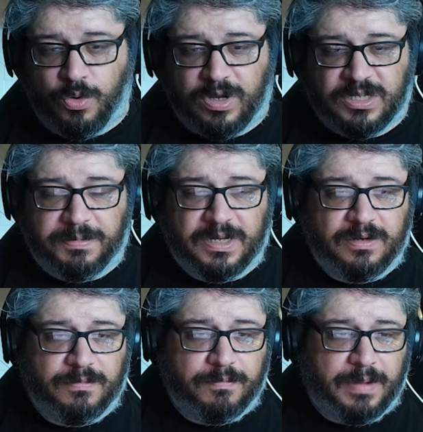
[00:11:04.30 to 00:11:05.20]
talk has
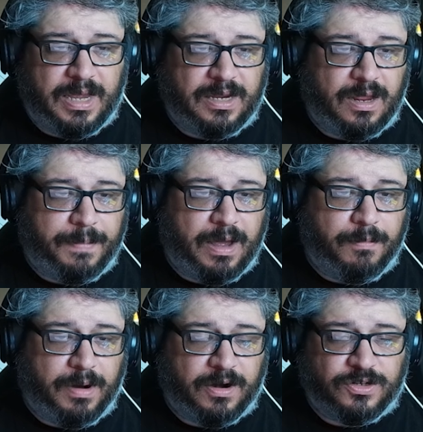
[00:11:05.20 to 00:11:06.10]
been made
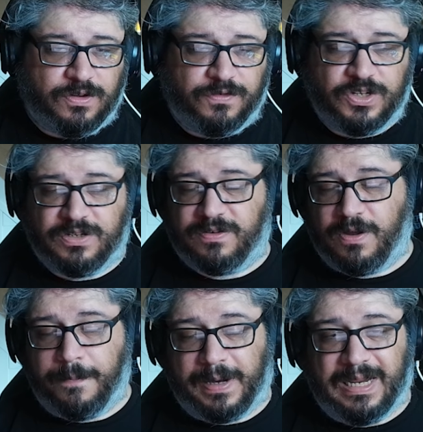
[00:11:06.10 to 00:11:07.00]
about Microsoft just
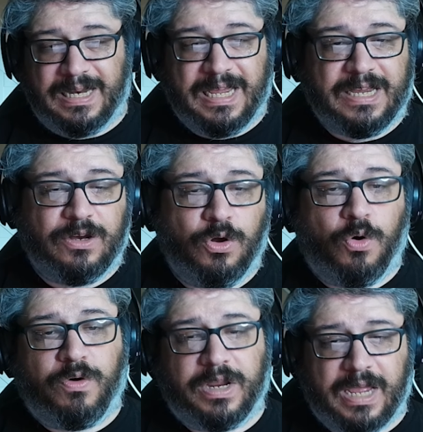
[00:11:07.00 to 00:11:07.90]
completely
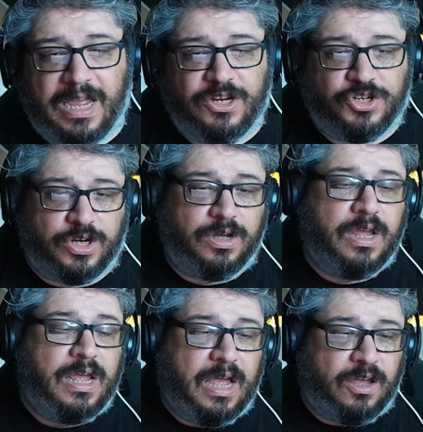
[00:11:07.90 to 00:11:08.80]
ignoring Asia
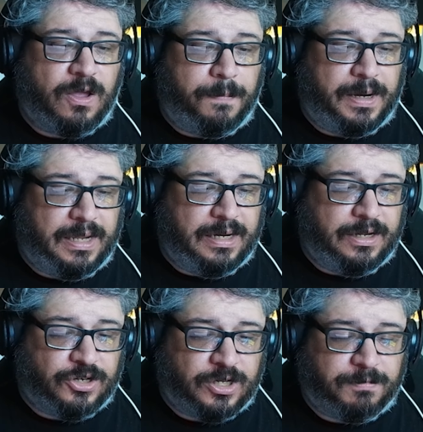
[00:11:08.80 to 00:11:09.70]
and
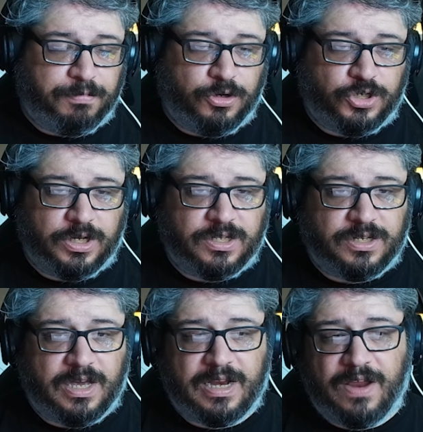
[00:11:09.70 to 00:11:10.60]
completely just pushing
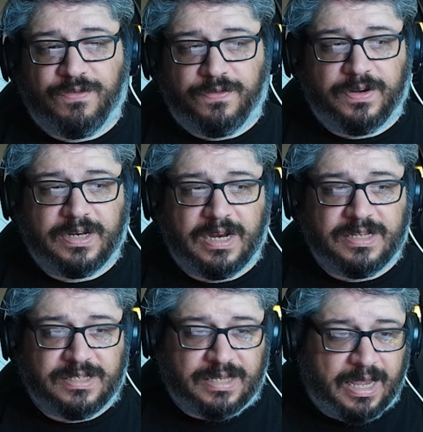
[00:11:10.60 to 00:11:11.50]
aside everything that
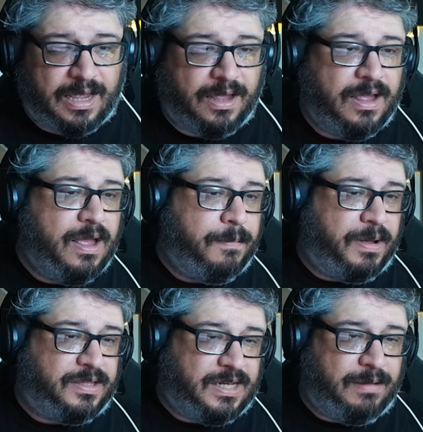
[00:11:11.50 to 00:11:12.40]
is there.
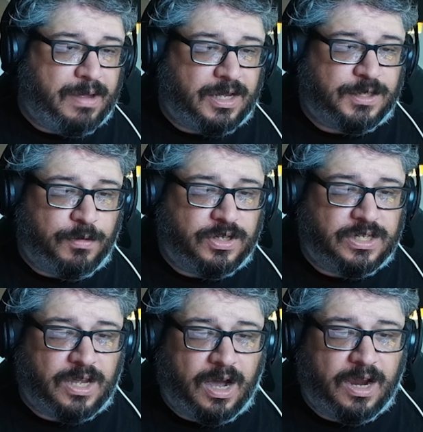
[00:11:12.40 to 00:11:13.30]
But Team Xbox
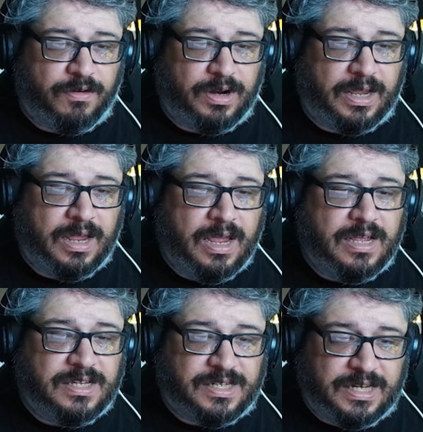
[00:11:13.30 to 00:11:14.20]
is hiring
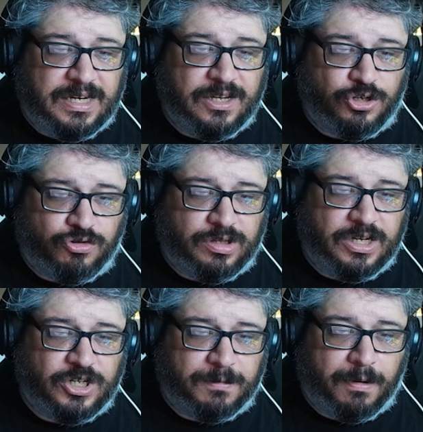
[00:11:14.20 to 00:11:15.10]
senior
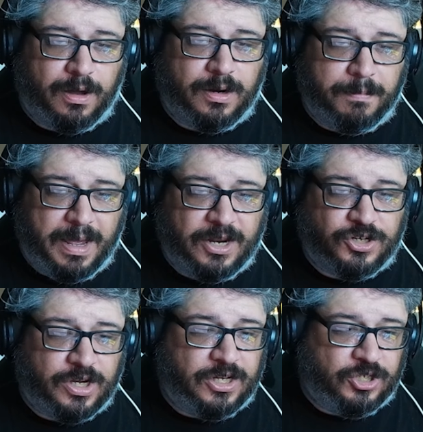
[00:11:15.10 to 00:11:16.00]
strategic partner
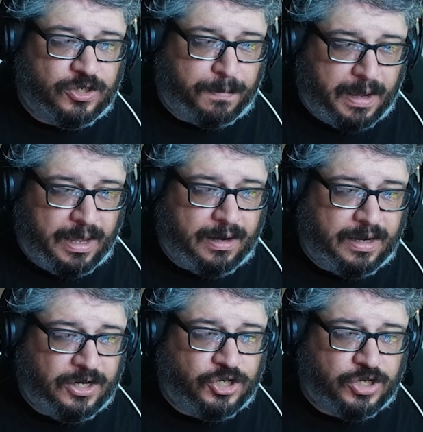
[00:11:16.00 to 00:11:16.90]
manager in Japan.
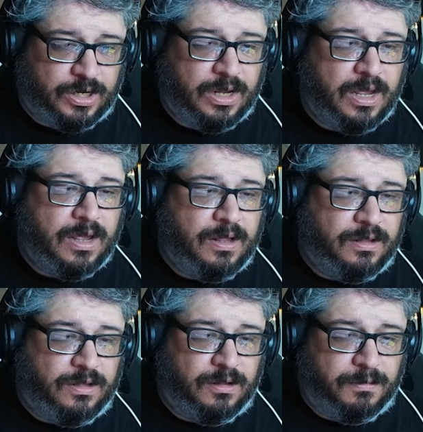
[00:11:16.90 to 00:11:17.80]
She
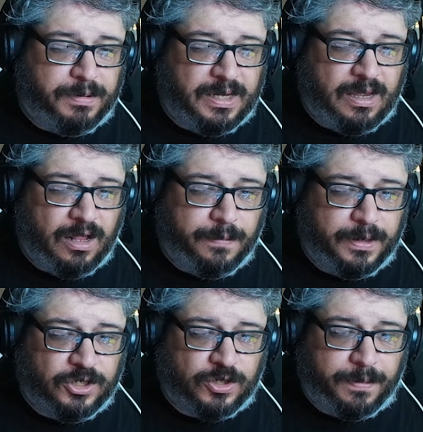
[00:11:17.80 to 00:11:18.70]
will be
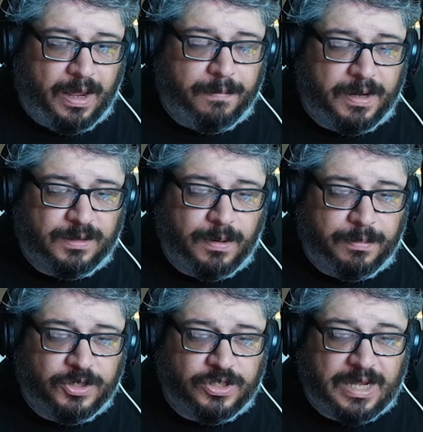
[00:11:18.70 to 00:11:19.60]
helping Japan-based
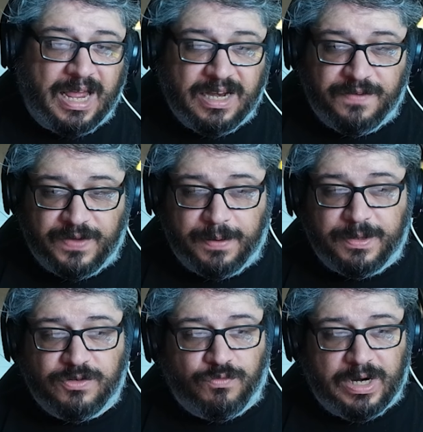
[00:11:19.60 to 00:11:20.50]
publishers and
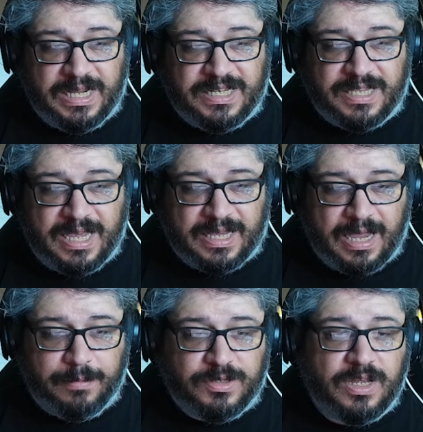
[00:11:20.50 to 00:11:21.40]
developers release their
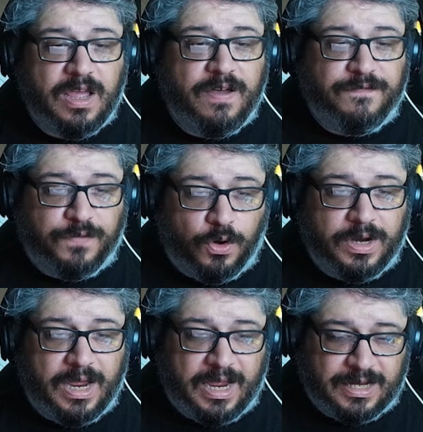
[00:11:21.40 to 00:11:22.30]
games for
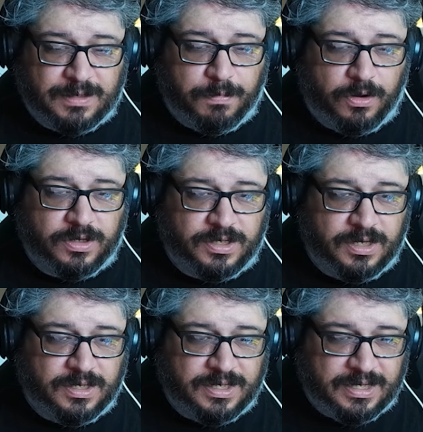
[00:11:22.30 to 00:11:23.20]
the Xbox